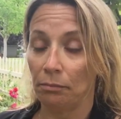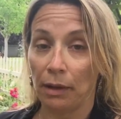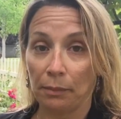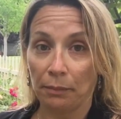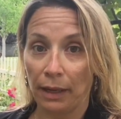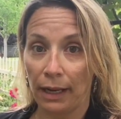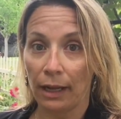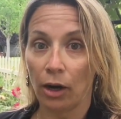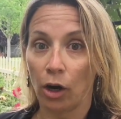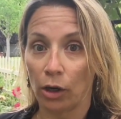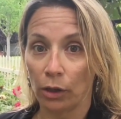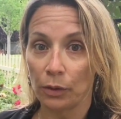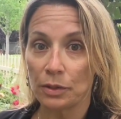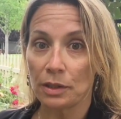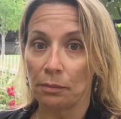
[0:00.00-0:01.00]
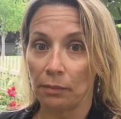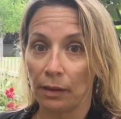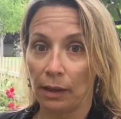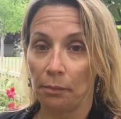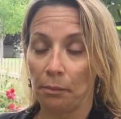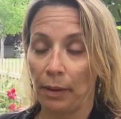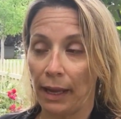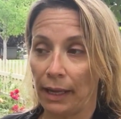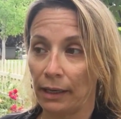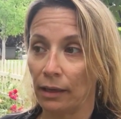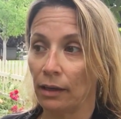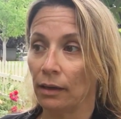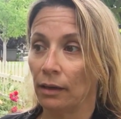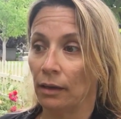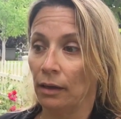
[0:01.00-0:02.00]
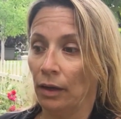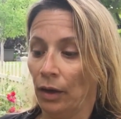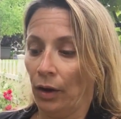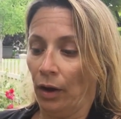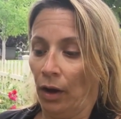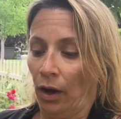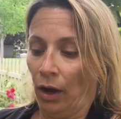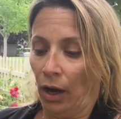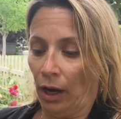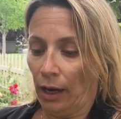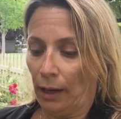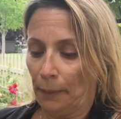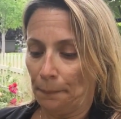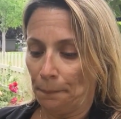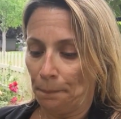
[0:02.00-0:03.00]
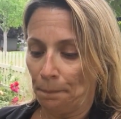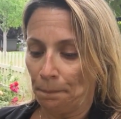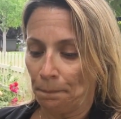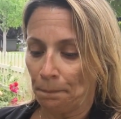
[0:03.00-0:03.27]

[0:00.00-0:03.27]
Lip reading: meeting Carlos and Ben. But